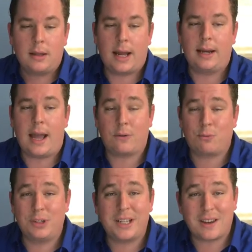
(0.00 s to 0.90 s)
That has
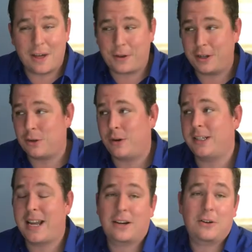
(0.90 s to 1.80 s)
really nothing to do
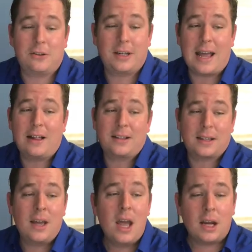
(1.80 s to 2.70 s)
on technical analysis.